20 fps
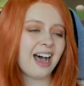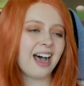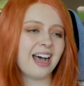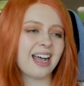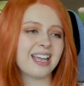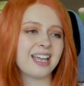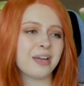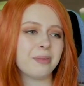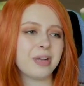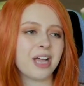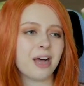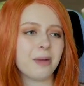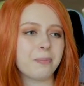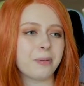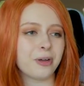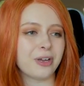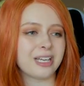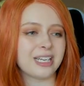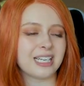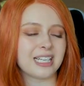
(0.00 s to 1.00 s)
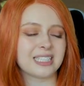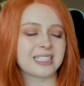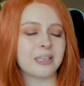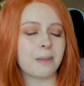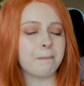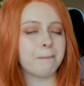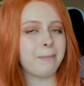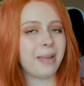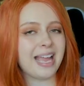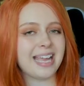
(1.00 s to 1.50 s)
Here we are putting
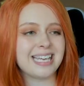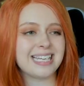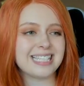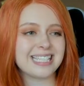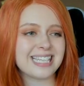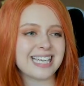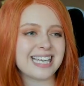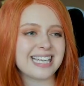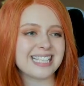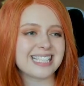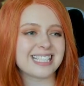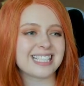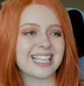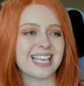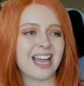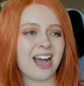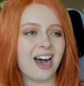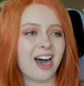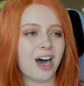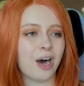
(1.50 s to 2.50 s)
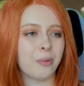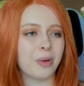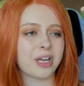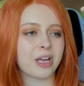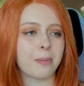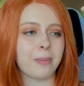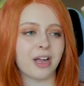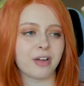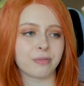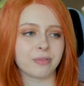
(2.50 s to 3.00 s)
some paintings, the
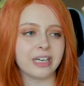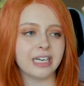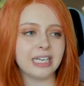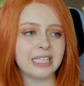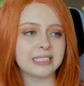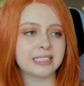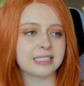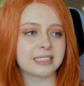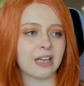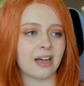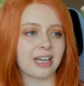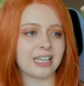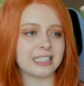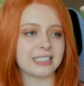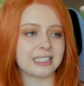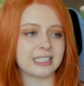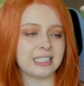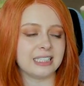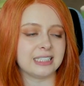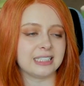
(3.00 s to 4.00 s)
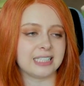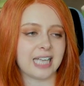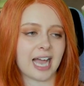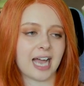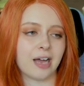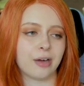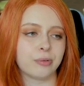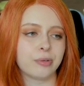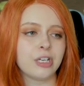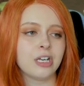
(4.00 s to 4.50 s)
artwork up. I really sized these
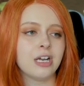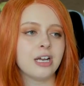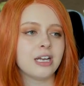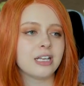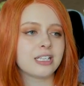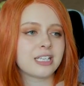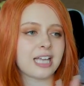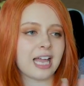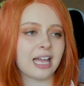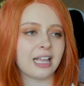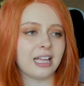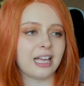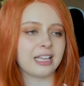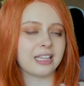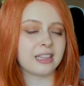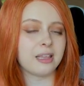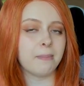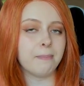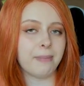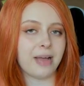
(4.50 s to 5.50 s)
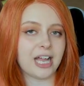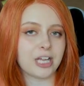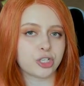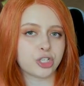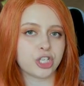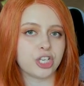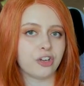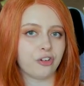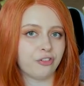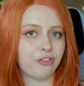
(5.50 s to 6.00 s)
down to get like the
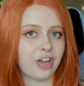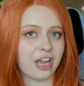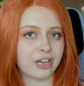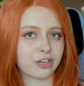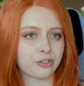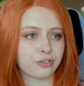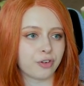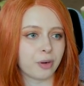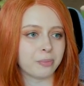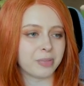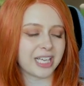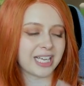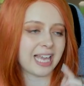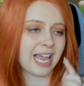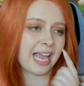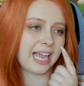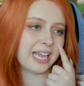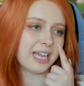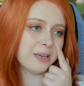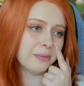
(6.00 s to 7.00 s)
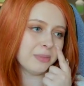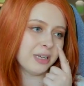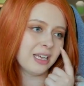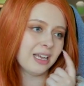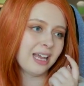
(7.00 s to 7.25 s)
matching effect from the game.